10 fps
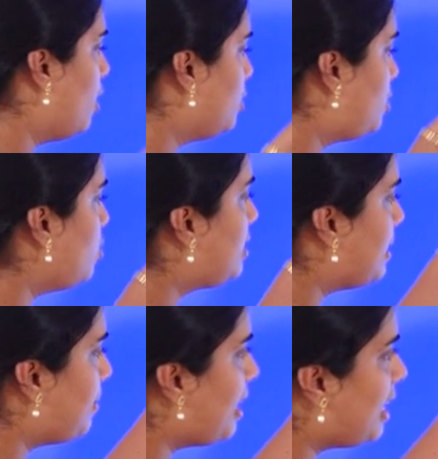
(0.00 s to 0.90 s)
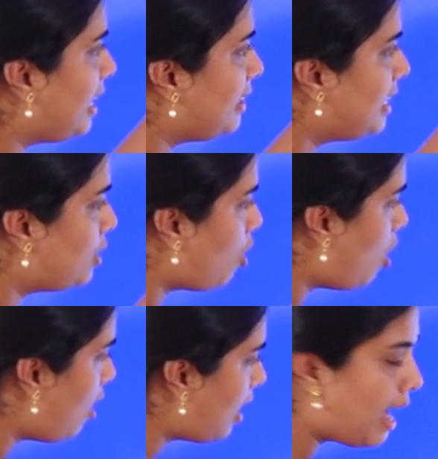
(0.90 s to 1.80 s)
So similarly these
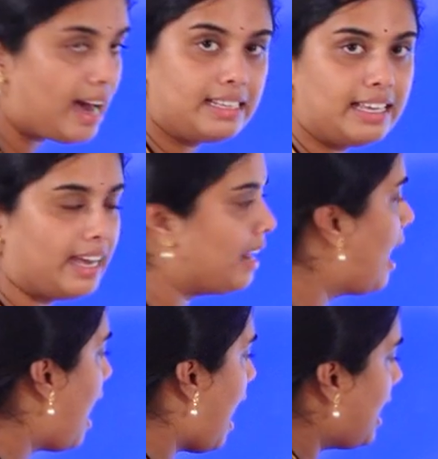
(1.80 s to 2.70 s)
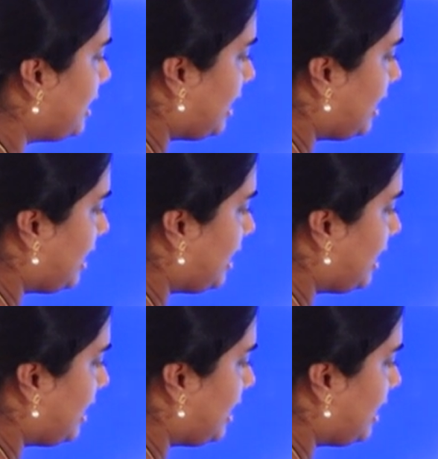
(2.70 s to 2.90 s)
all are there, and